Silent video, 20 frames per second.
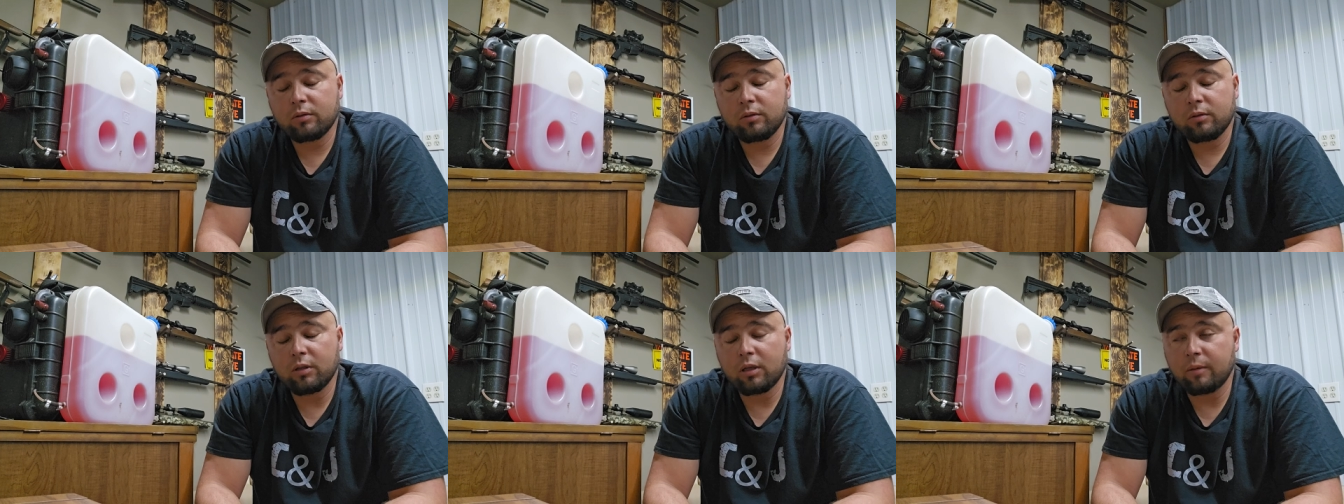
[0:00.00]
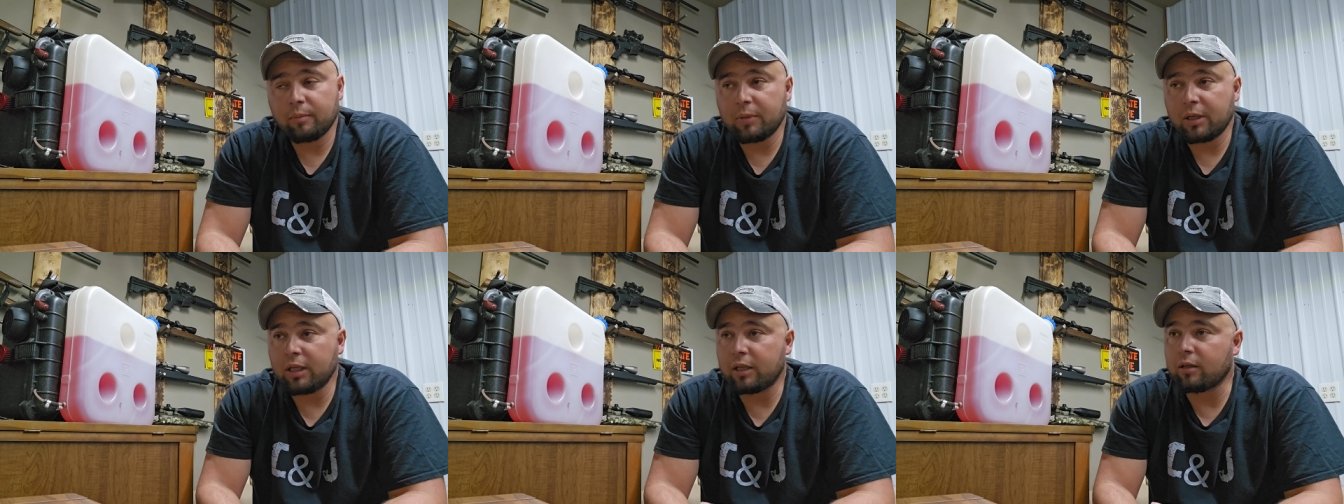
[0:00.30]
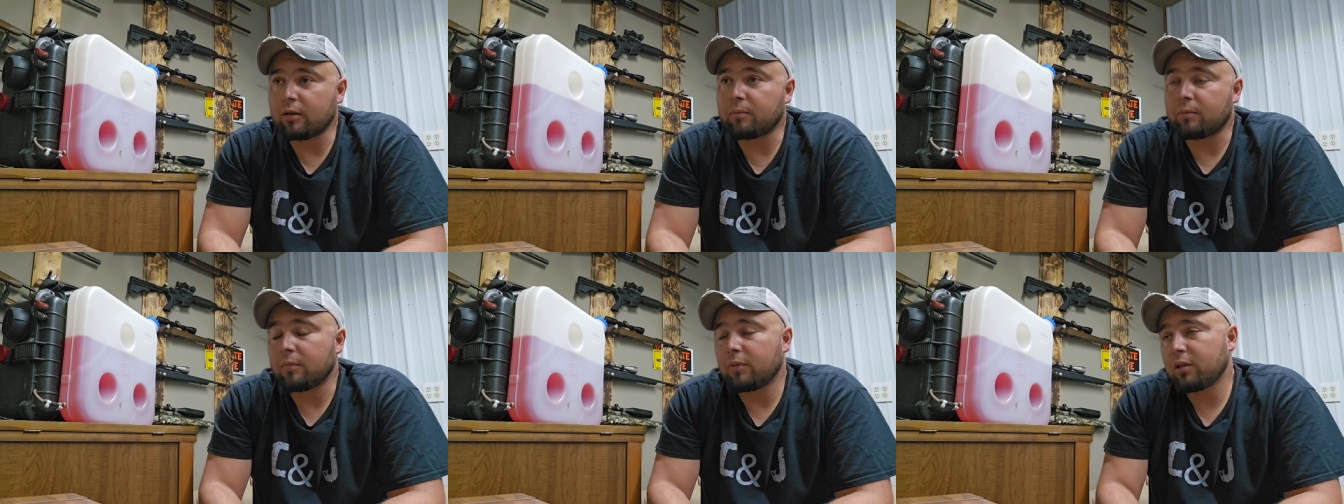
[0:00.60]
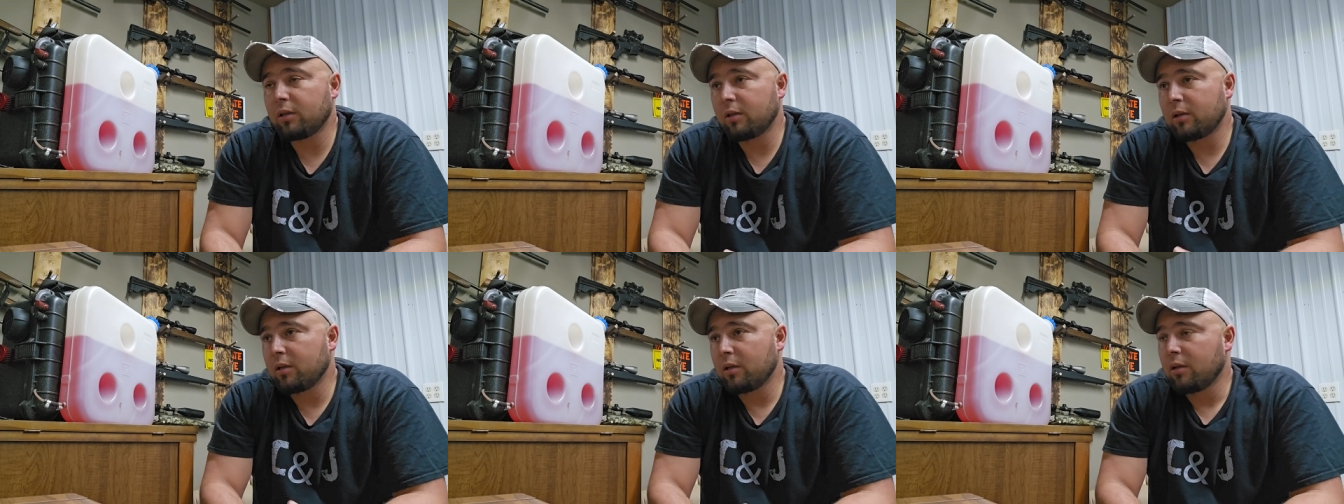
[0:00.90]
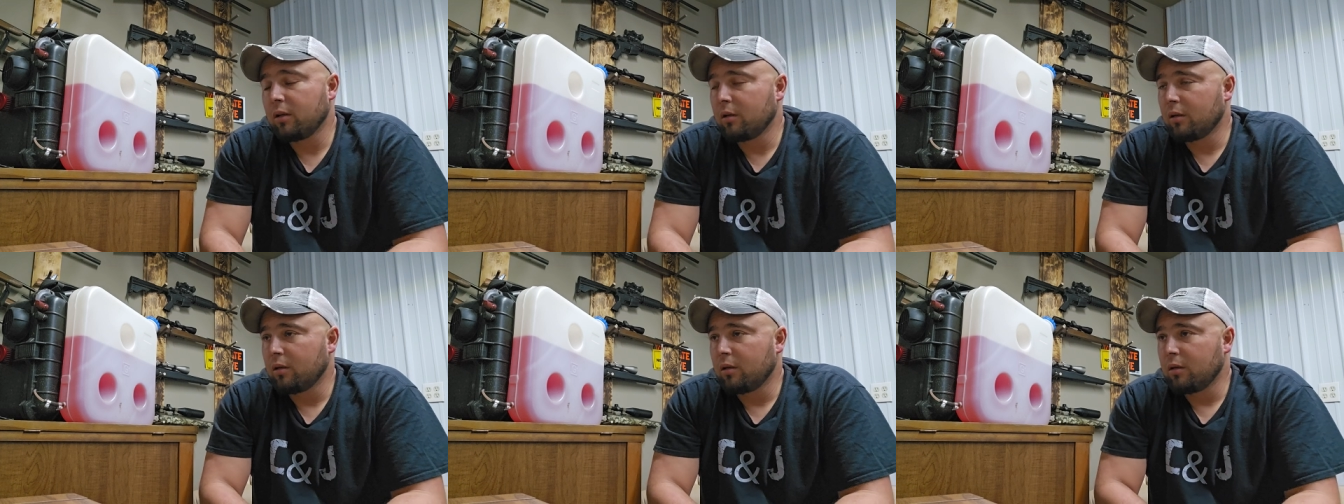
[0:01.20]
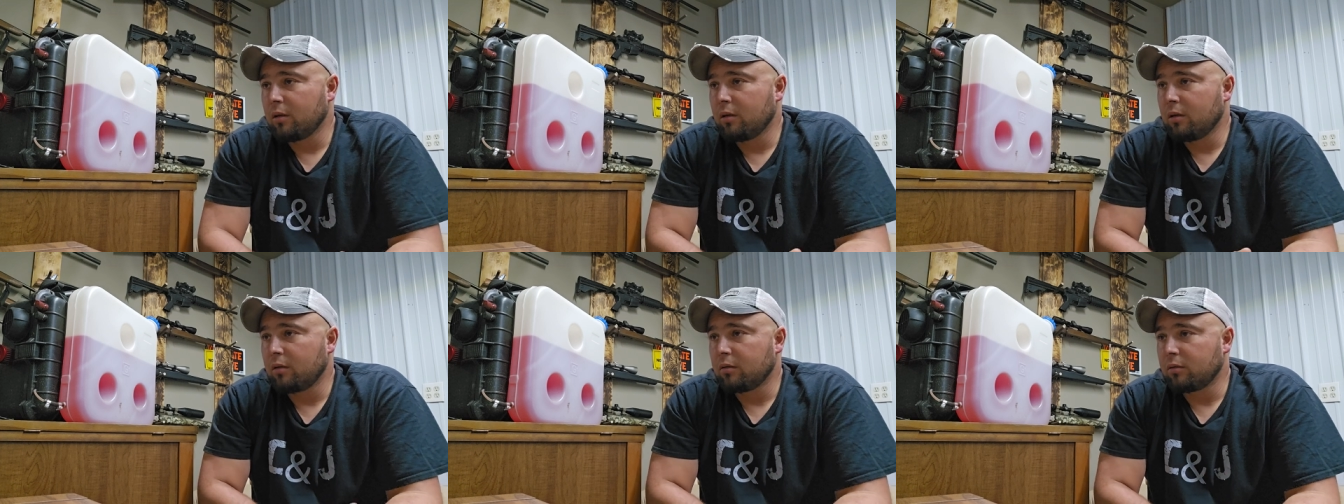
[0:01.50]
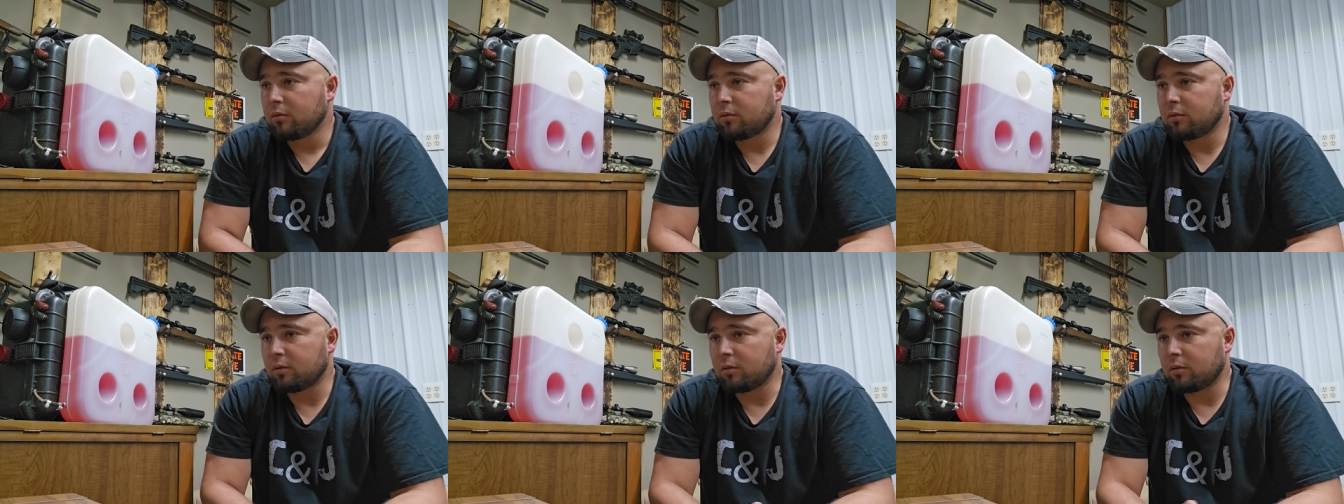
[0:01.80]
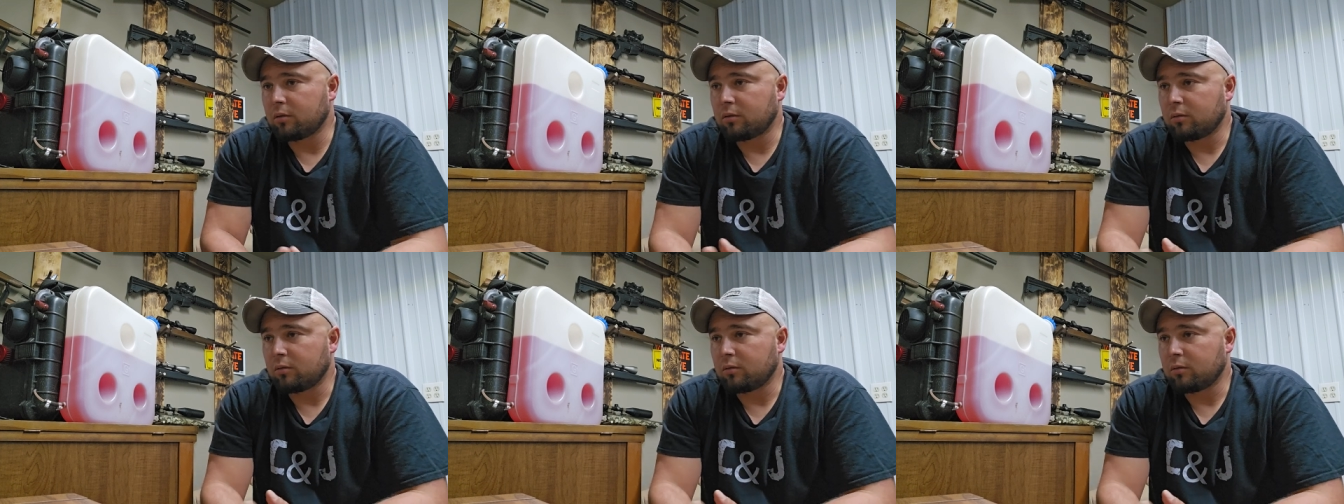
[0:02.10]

not make them. So,